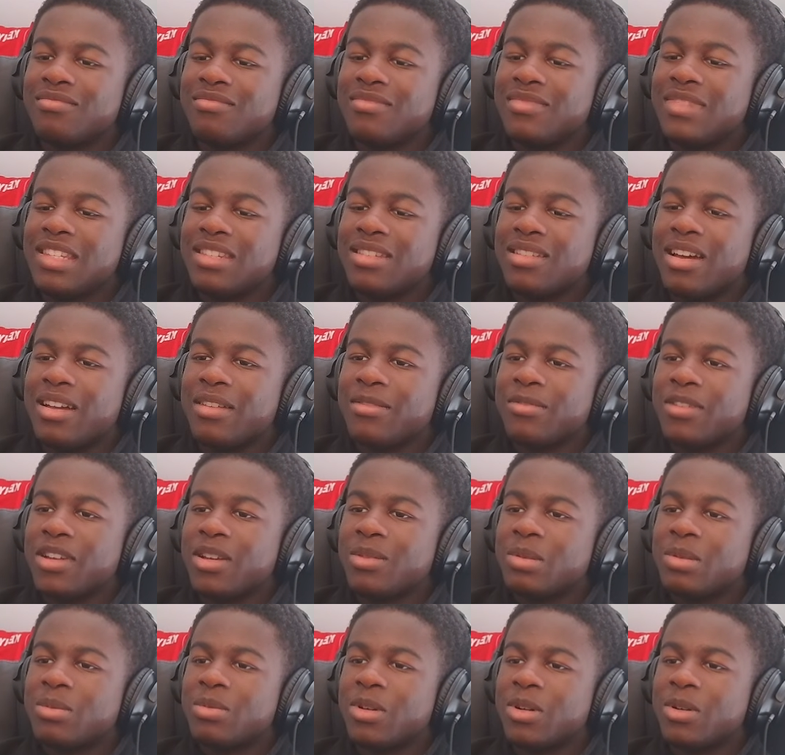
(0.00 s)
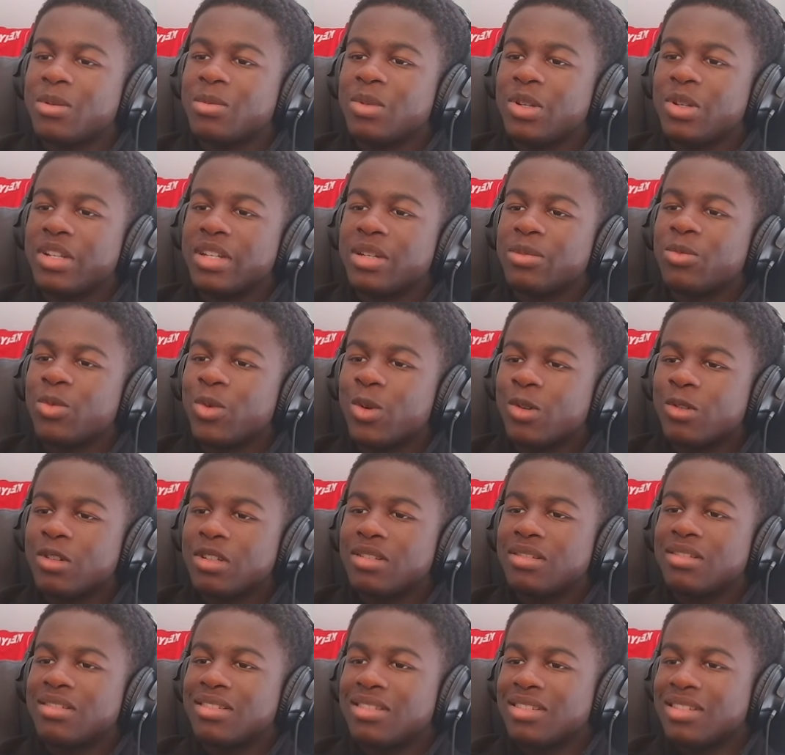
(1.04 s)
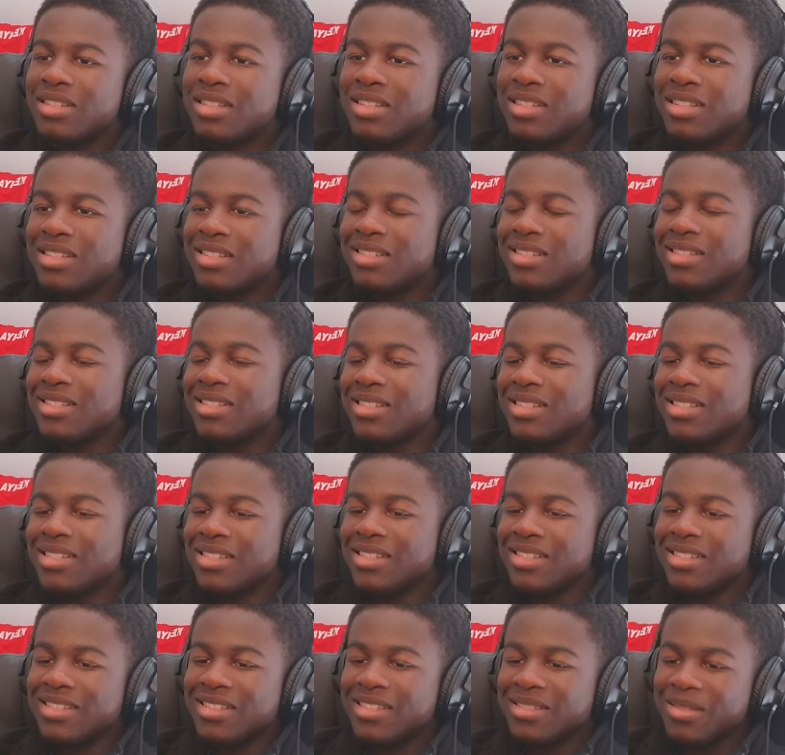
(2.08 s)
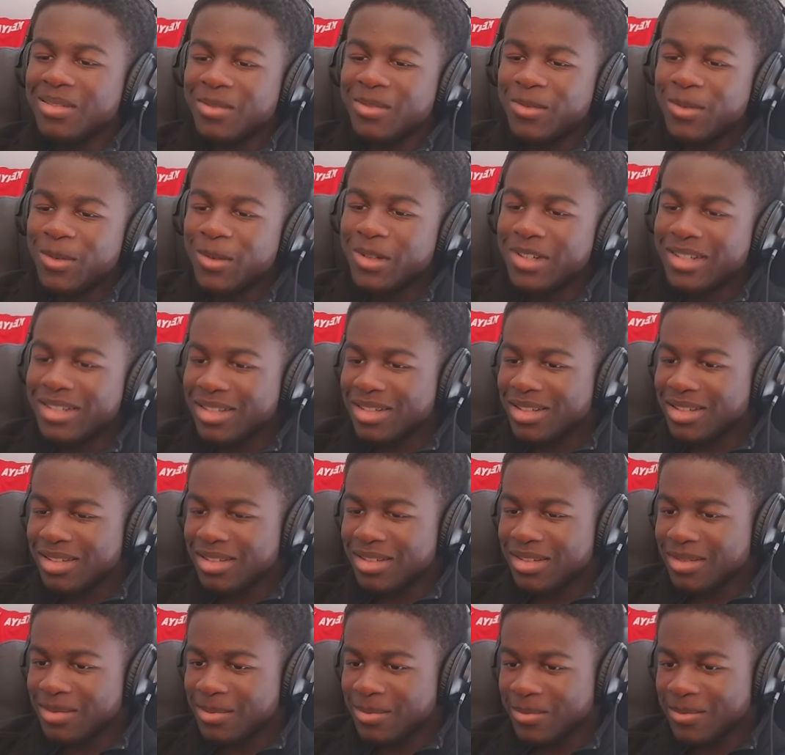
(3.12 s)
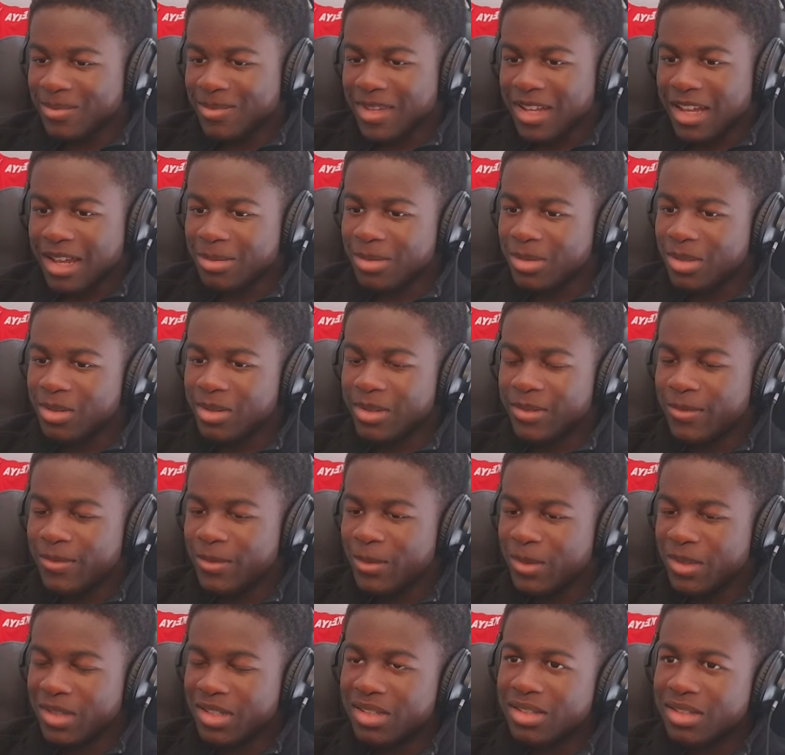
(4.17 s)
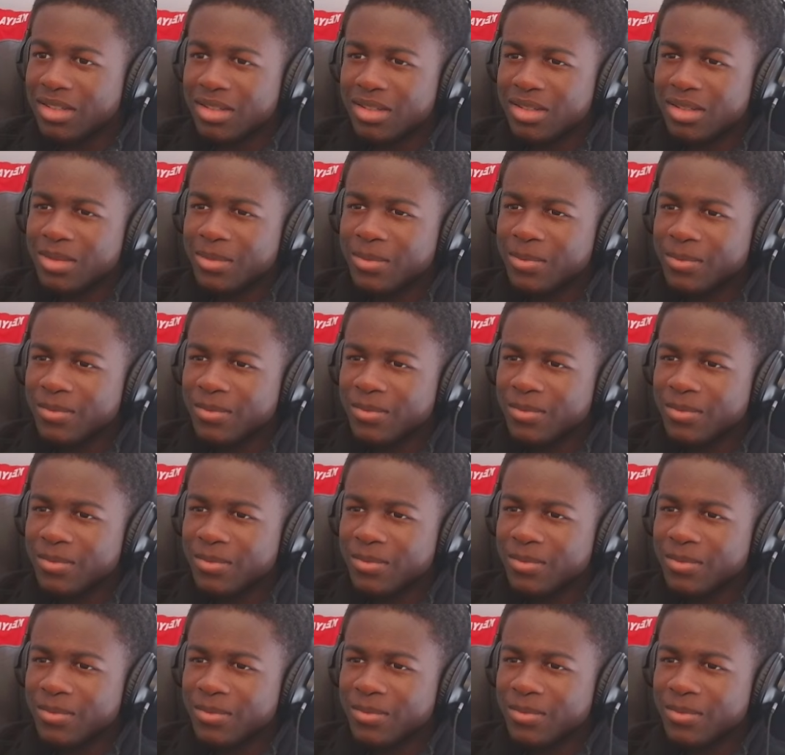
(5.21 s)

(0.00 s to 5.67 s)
iframes, bro. Look at him roaring. Foolishness. Absolutely foolishness.